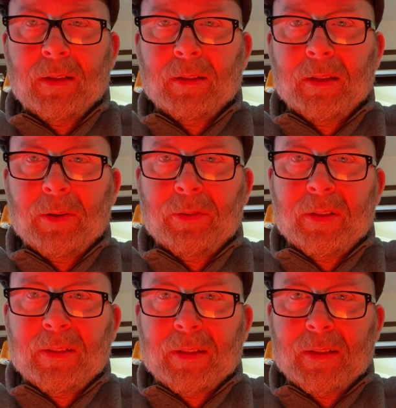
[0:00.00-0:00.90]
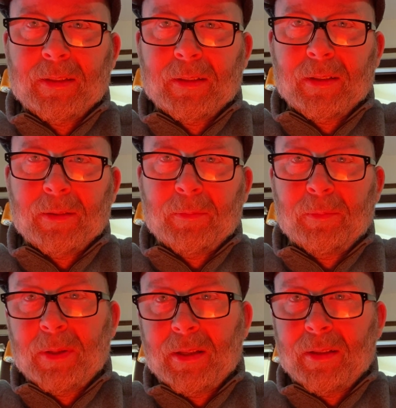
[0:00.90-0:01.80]
Laertes has
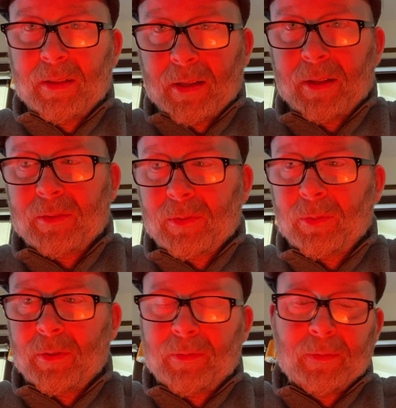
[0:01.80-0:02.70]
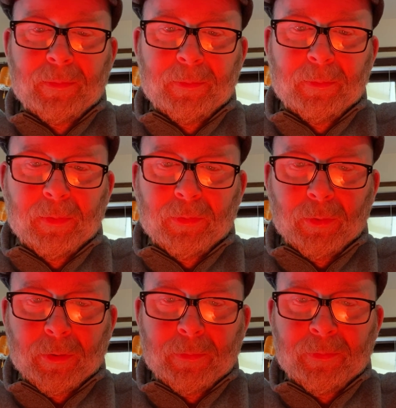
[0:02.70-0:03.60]
been at court
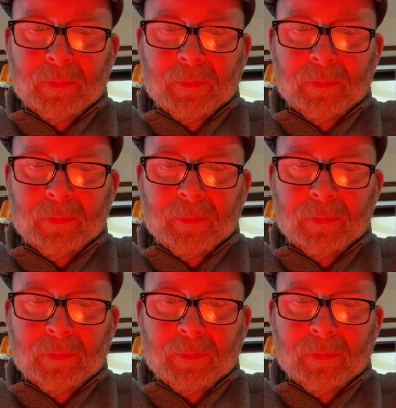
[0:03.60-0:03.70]
before.